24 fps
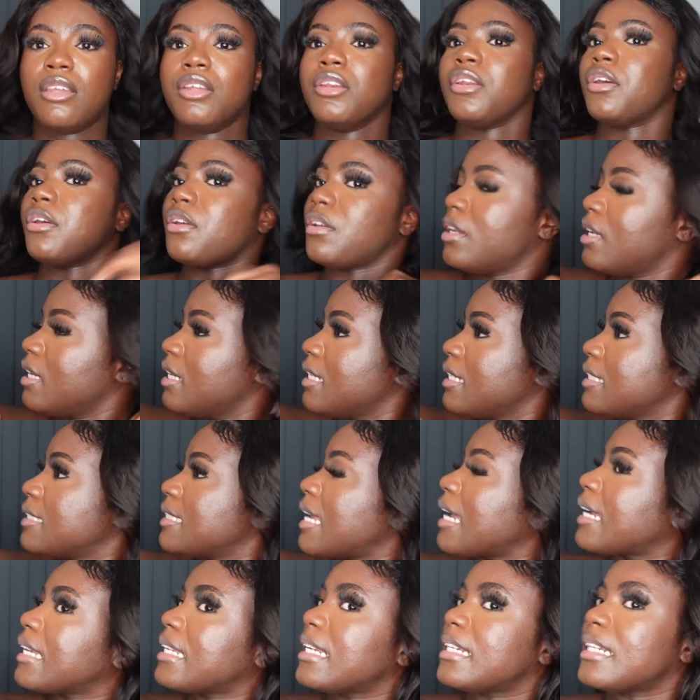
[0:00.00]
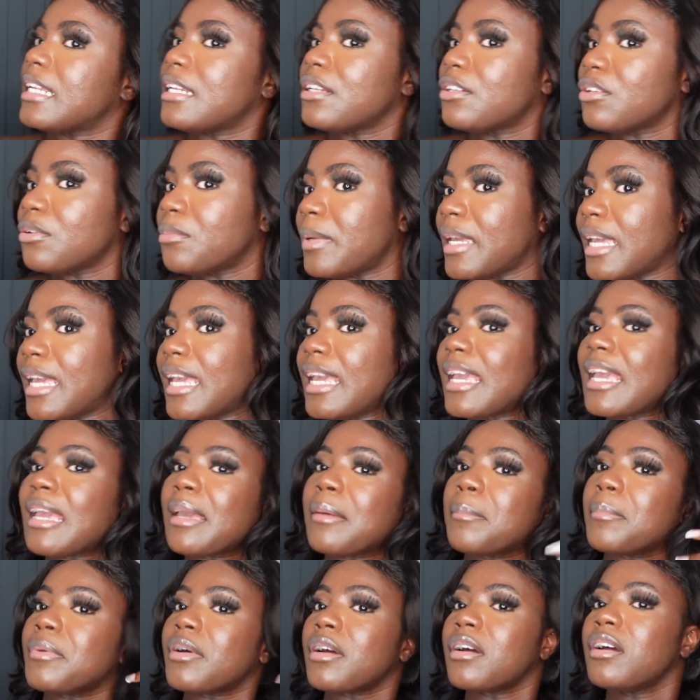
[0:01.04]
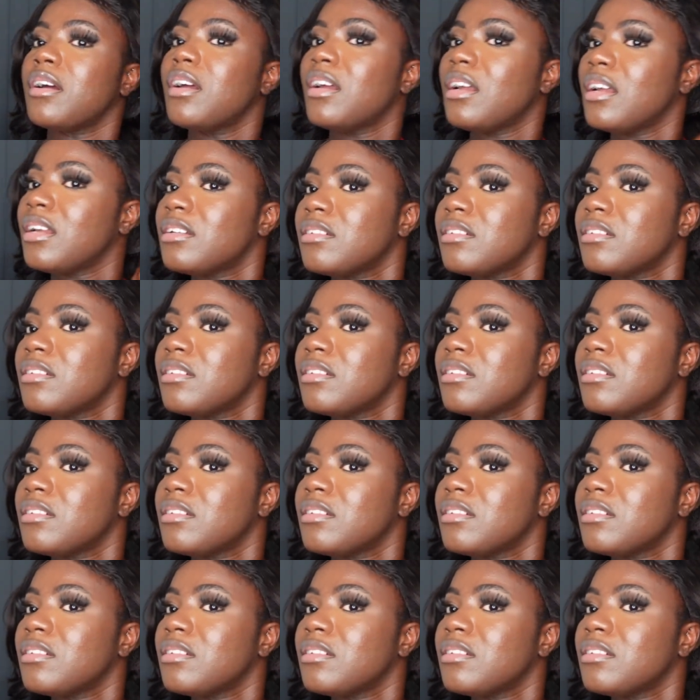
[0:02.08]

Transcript: you know, tangling a little bit here, but